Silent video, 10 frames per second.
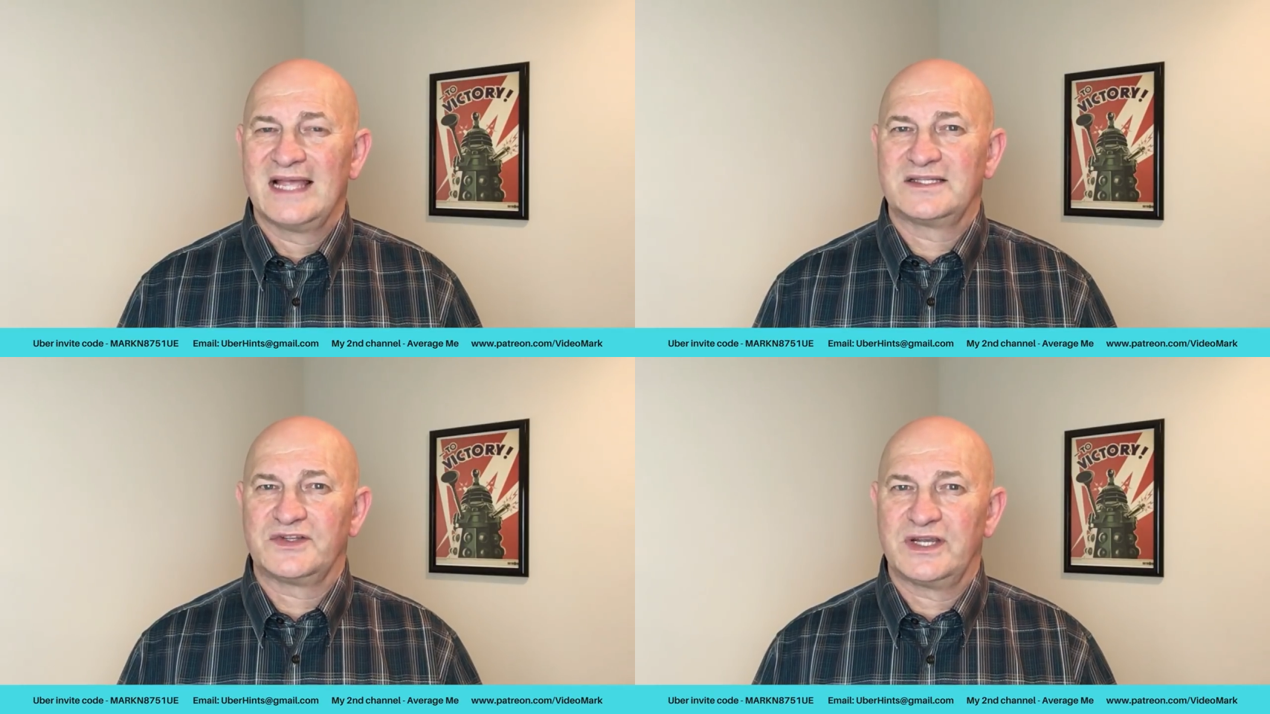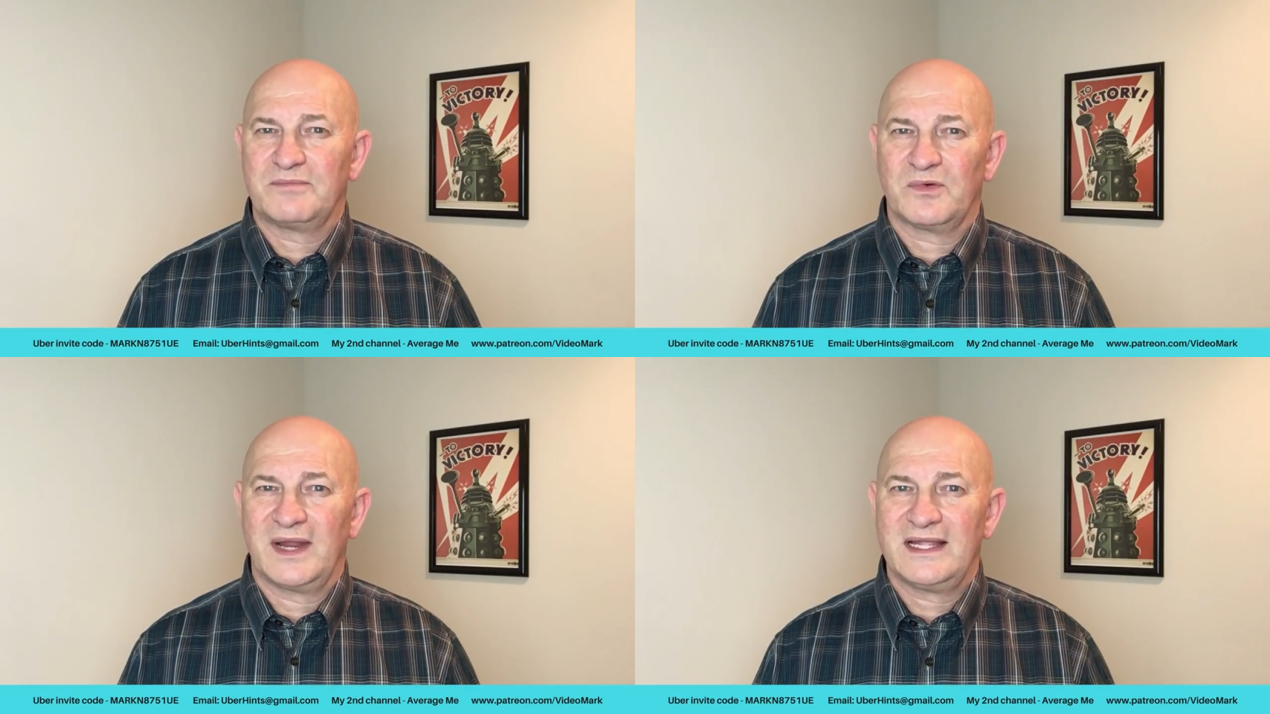Is it
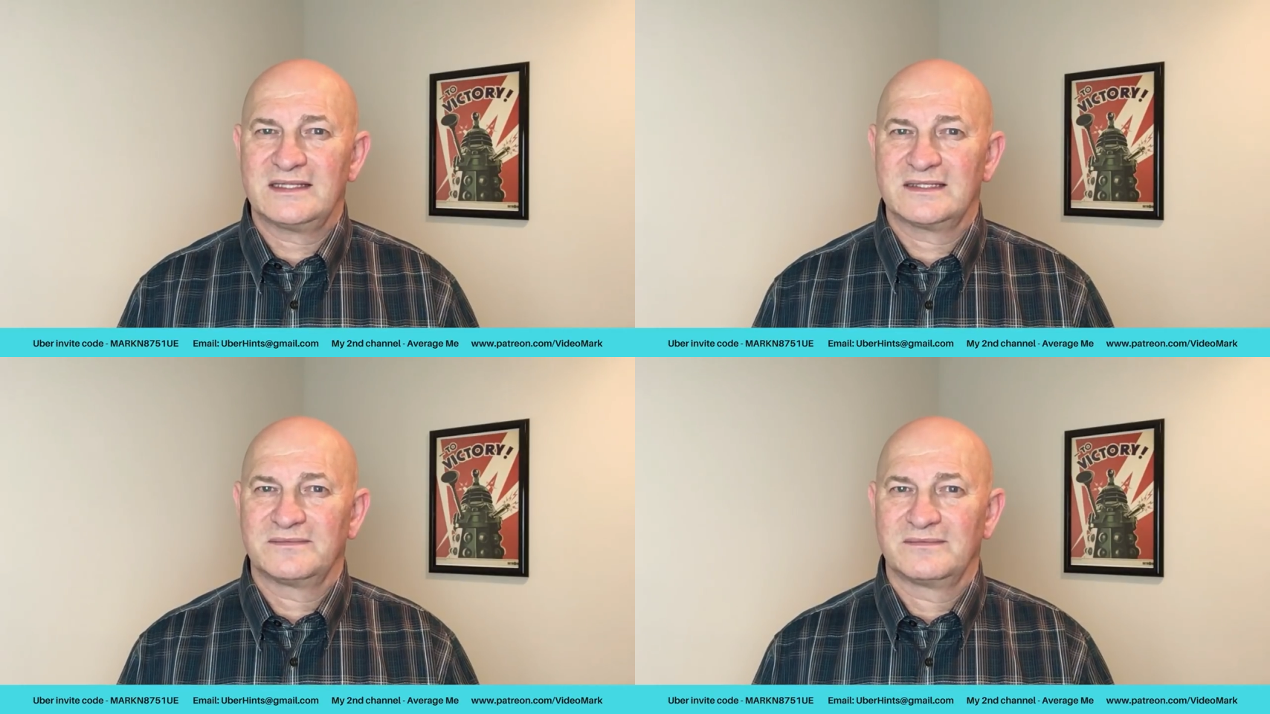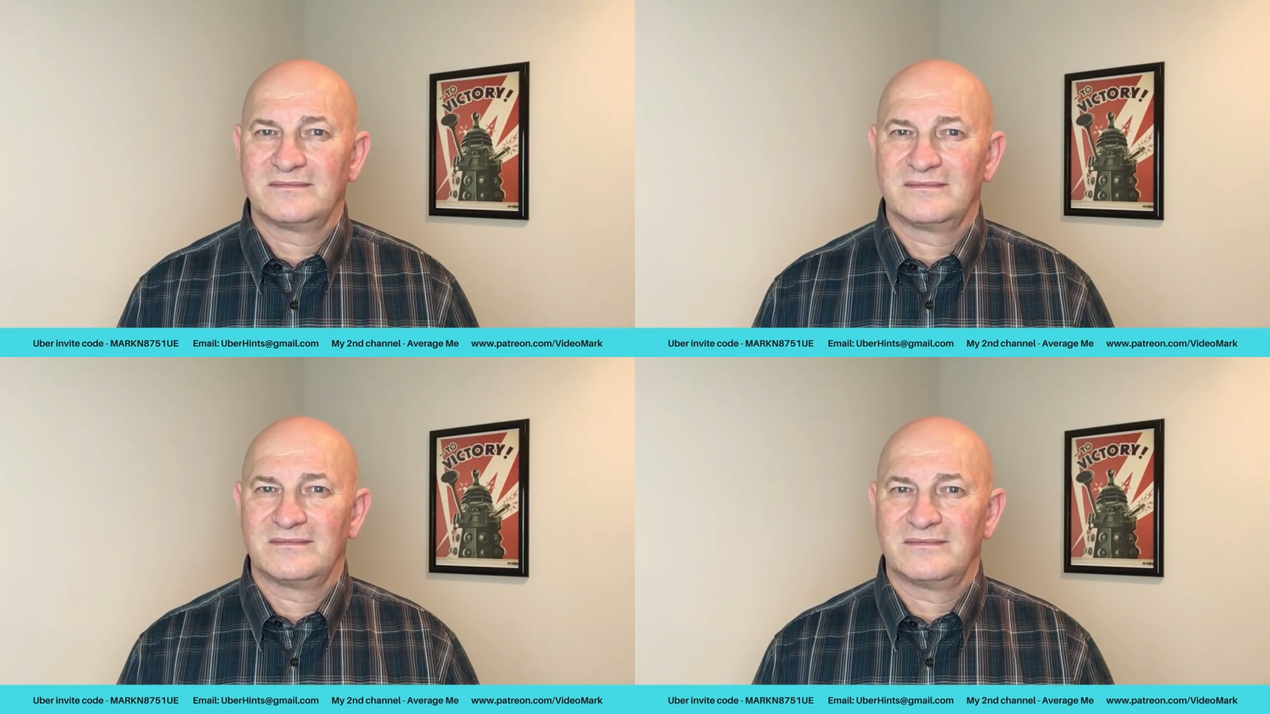cheaper rates?
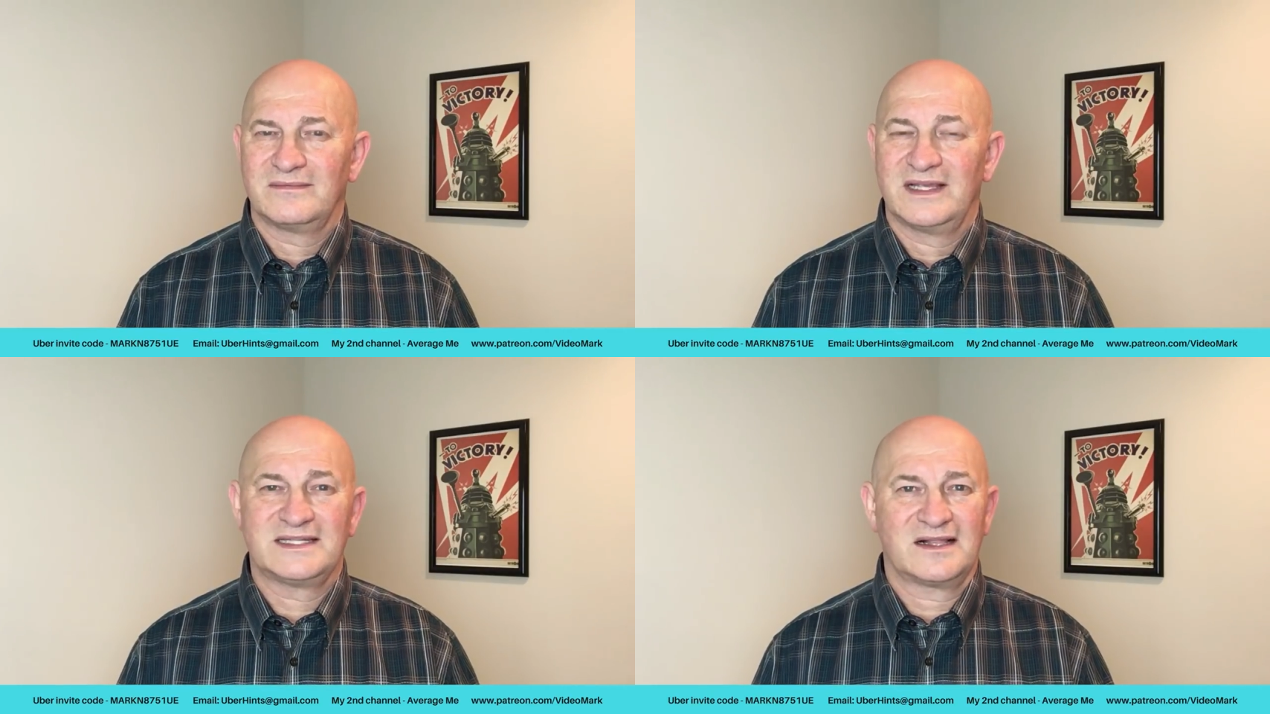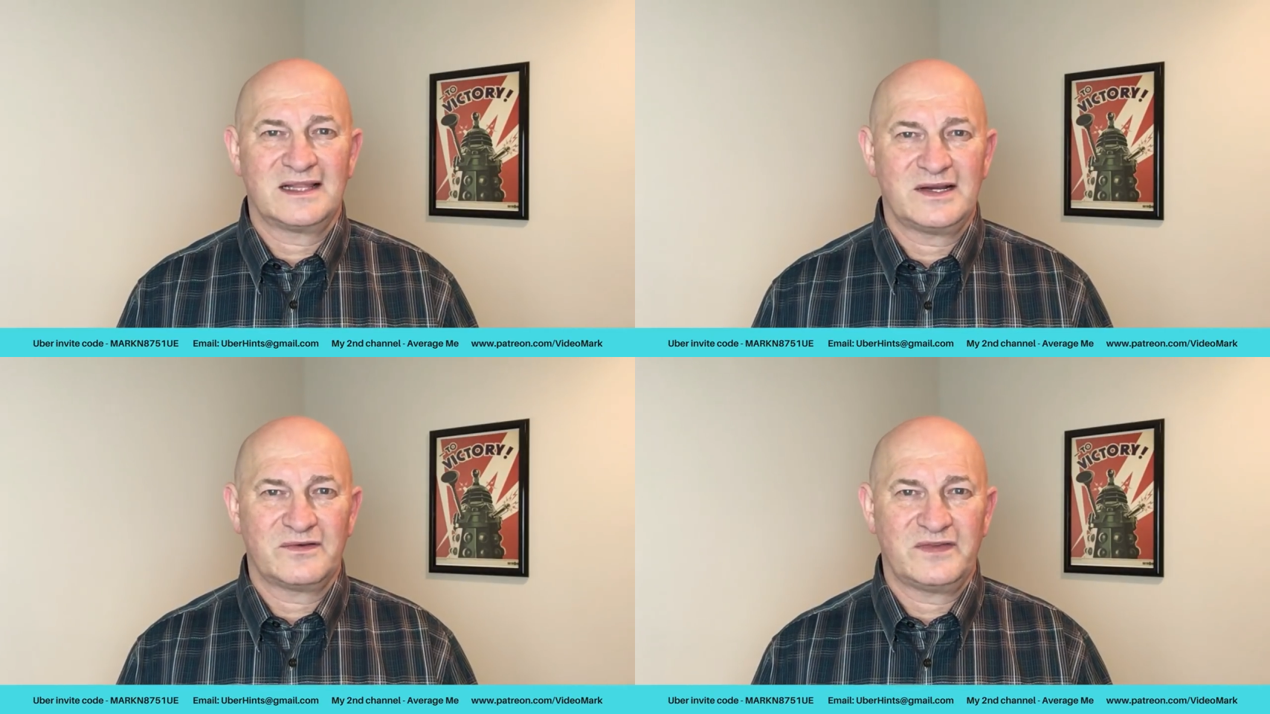Is it
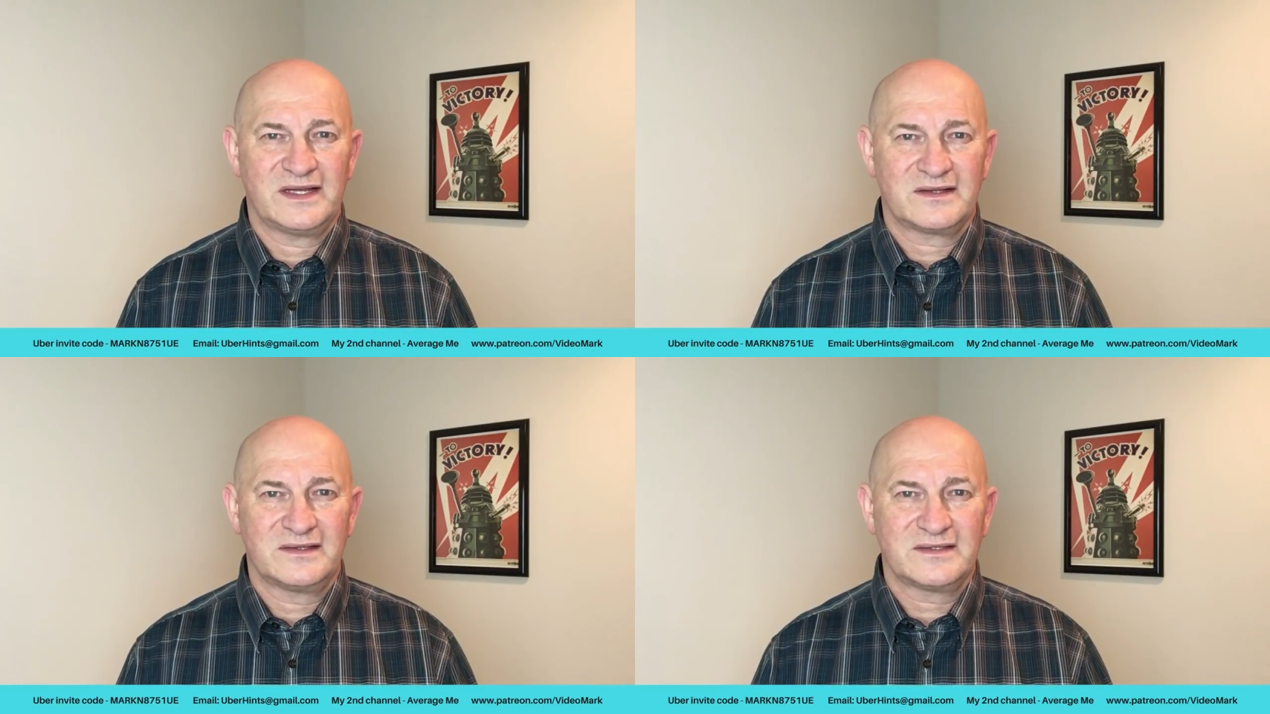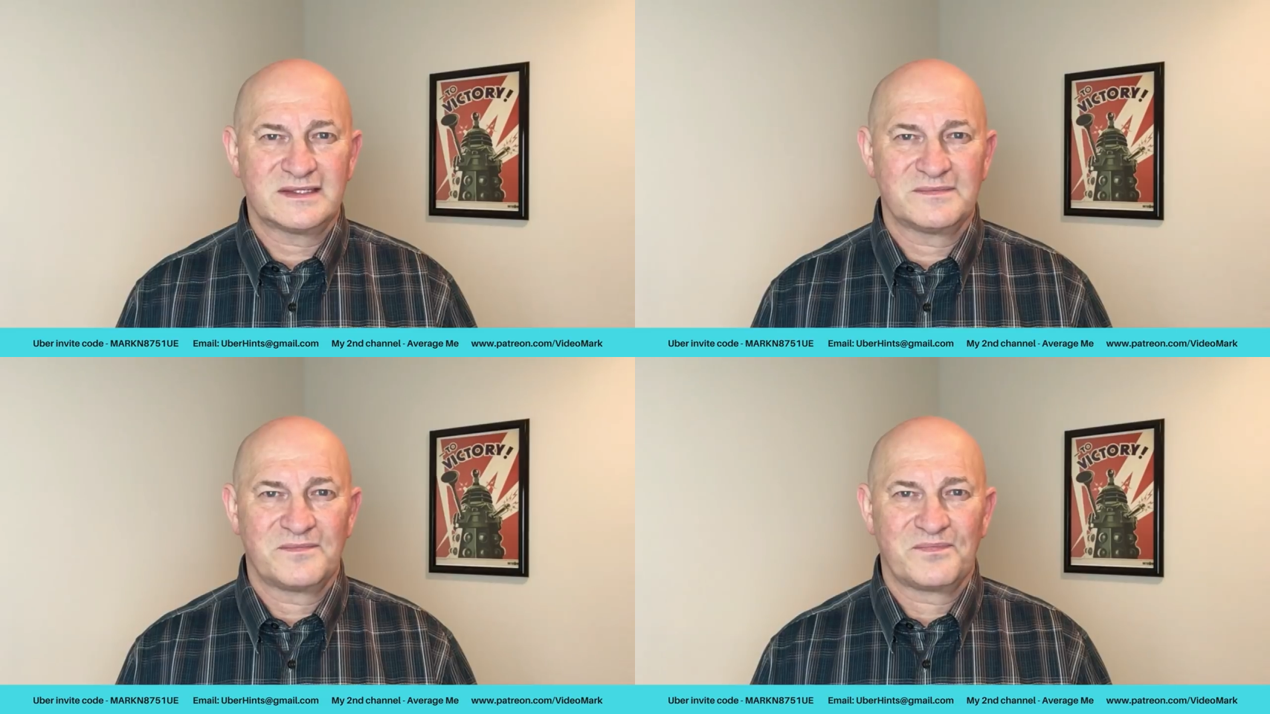cleaner vehicles?